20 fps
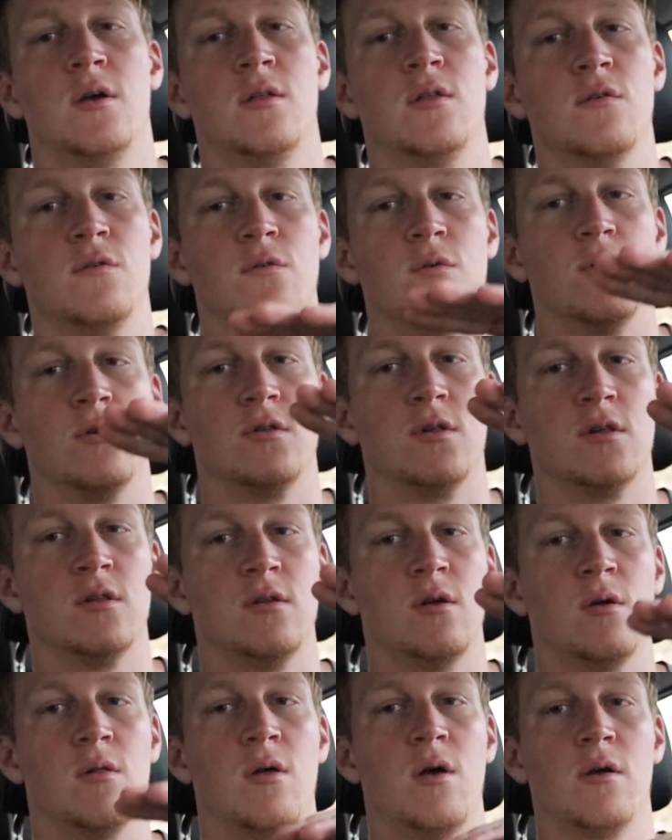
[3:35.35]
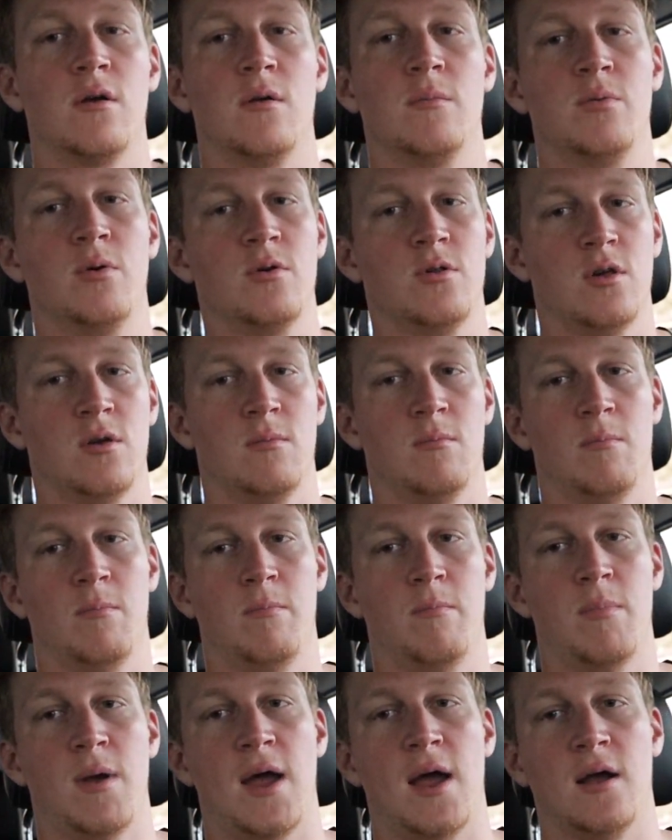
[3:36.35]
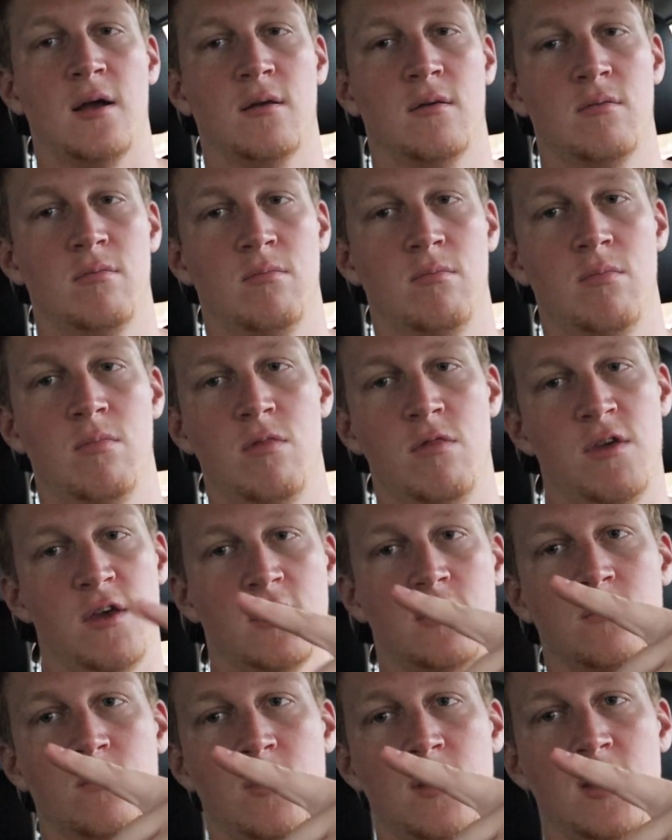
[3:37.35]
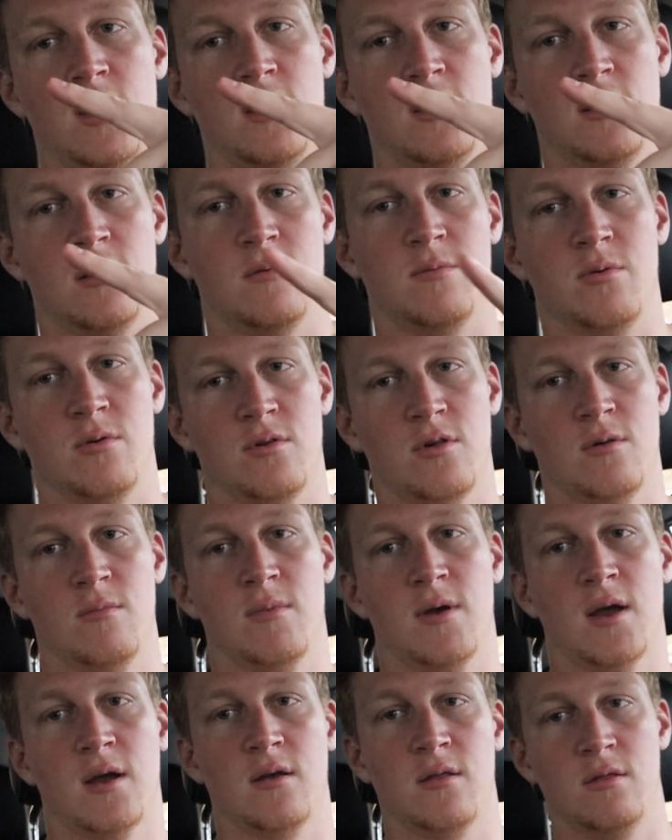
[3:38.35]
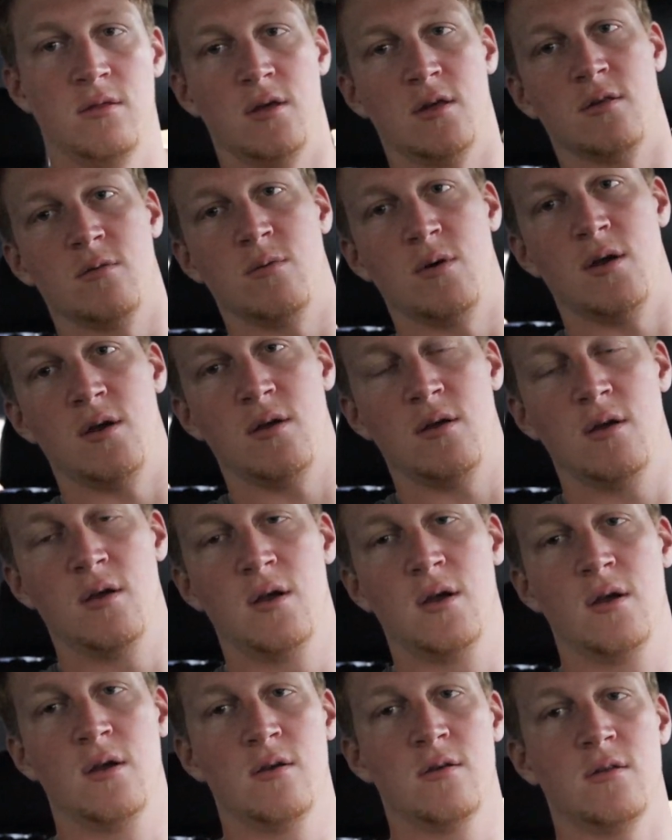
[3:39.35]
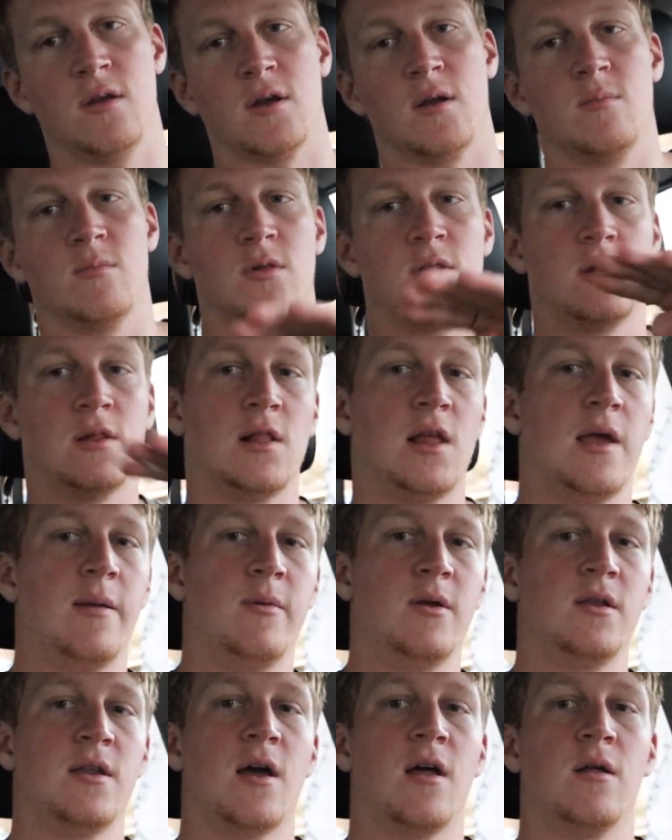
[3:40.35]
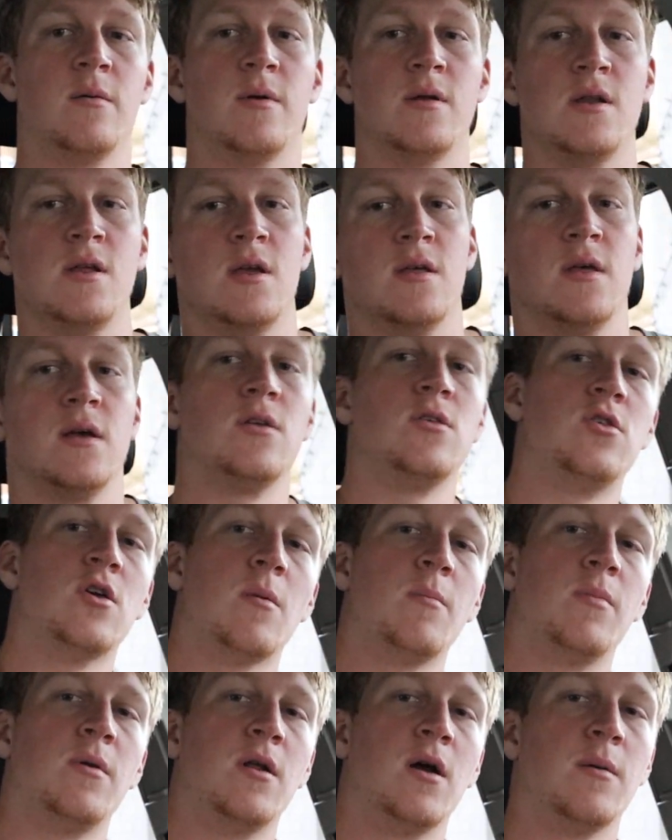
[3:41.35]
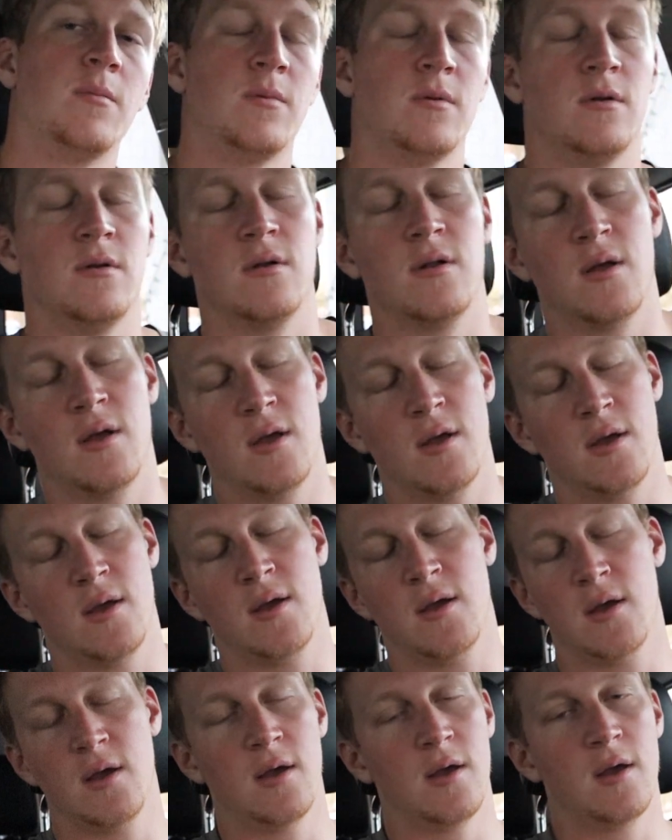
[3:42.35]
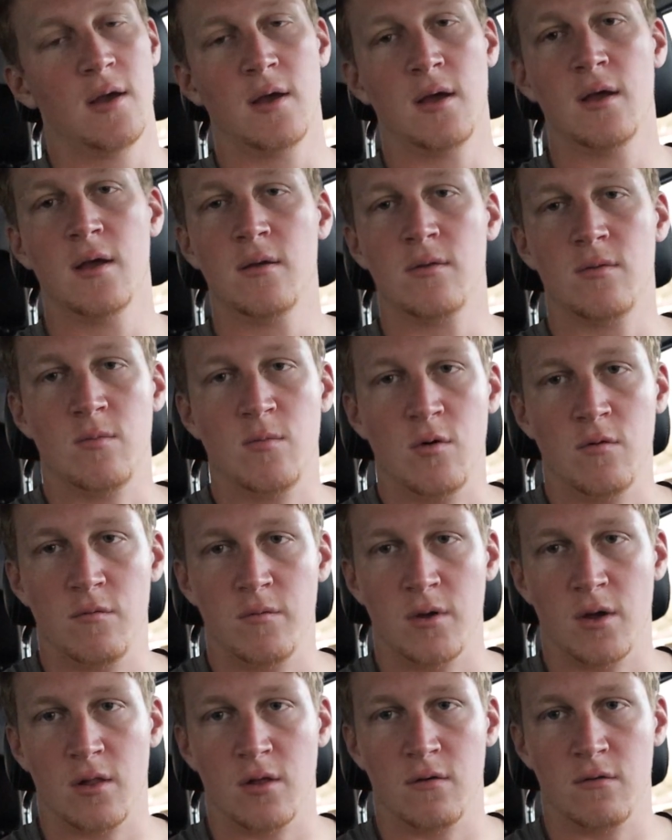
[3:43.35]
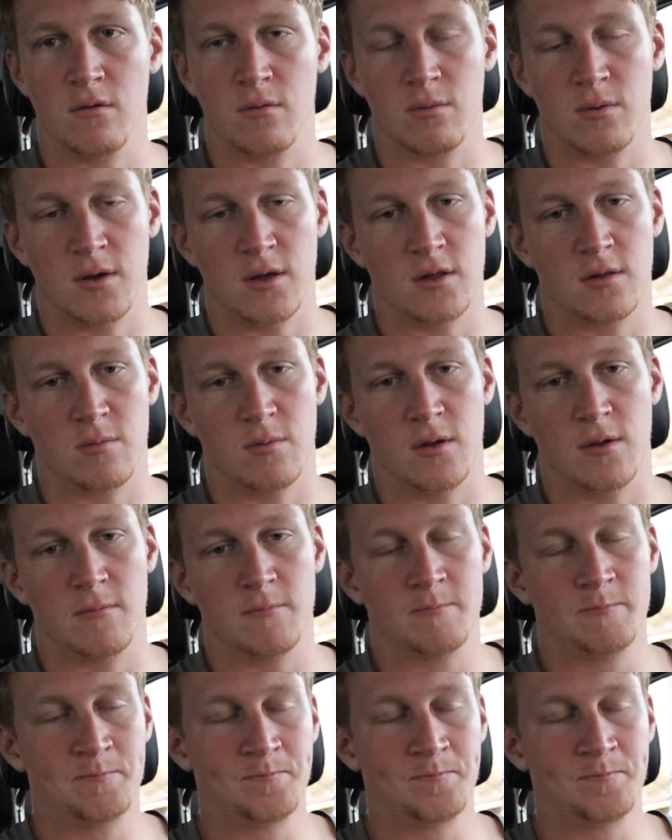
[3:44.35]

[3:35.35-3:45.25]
the force is no longer pushing back this way, it's pushing back this way. It's like I'm slamming down on my knee and like jumping up, and it's moving me all over the place. But